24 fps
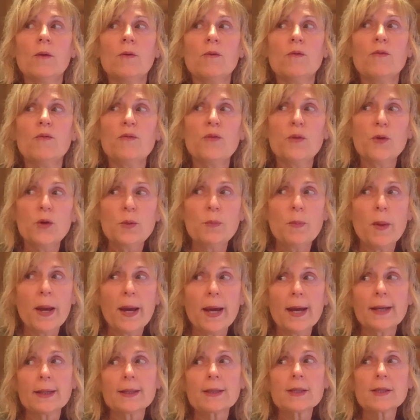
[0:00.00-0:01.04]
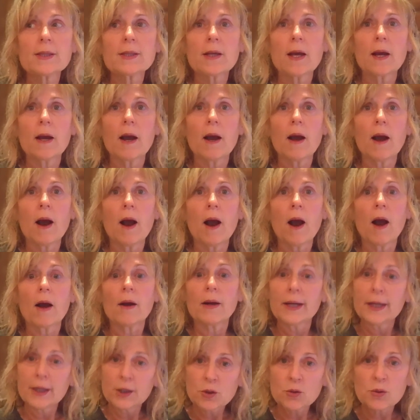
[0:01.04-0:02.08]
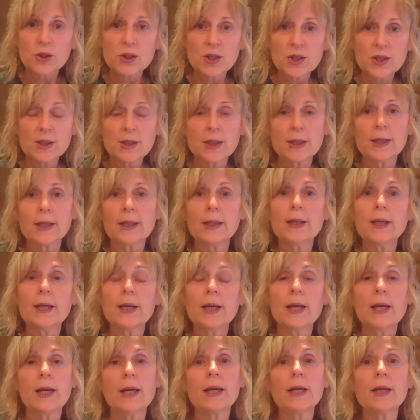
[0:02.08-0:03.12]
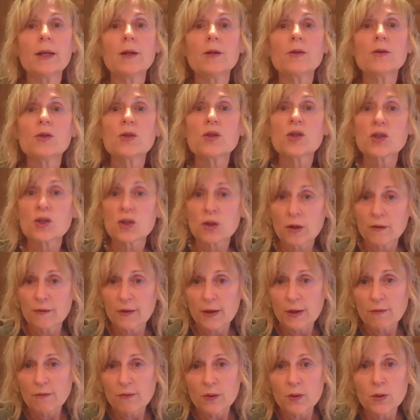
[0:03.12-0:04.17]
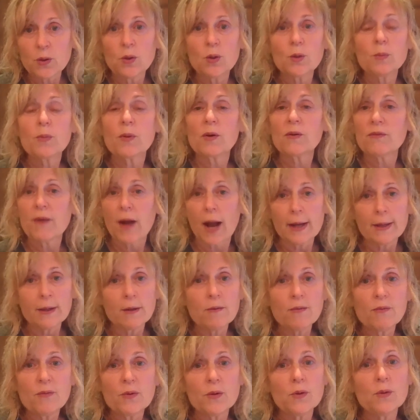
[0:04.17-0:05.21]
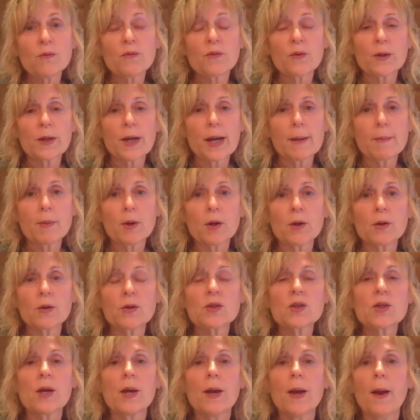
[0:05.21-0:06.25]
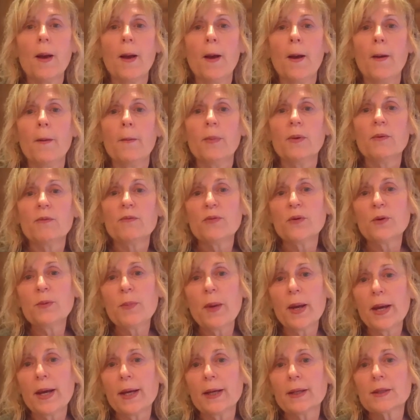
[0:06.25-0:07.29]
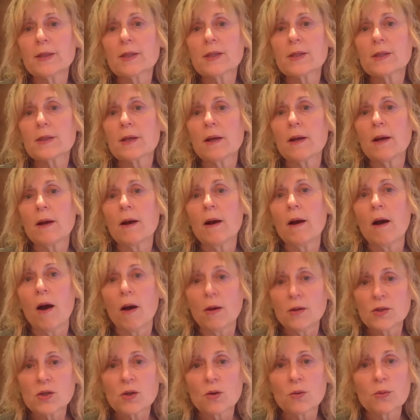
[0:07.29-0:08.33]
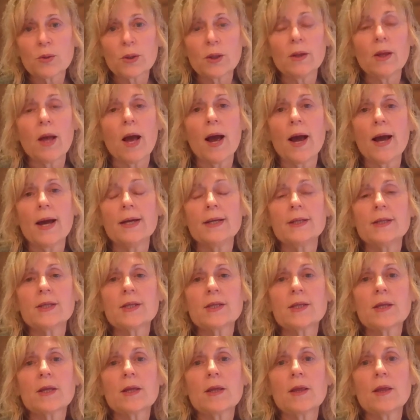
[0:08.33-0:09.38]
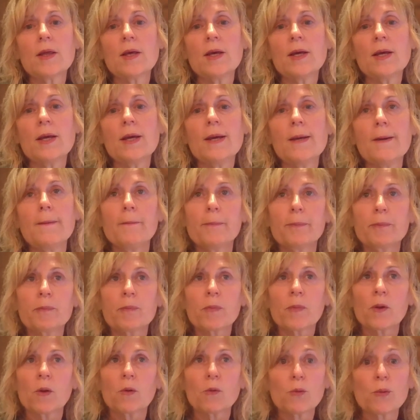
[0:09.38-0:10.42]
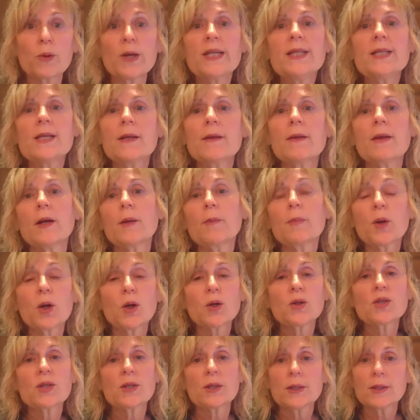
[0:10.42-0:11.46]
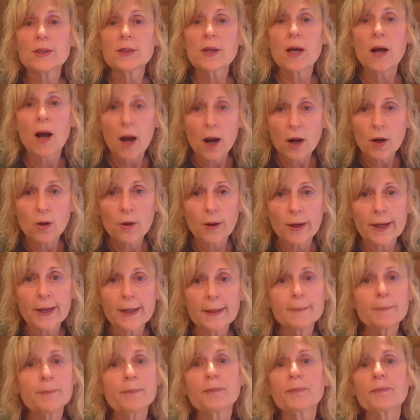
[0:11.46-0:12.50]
food banks are interested in serving food, providing food for neighbors, but food banks also realize the reason that a person is hungry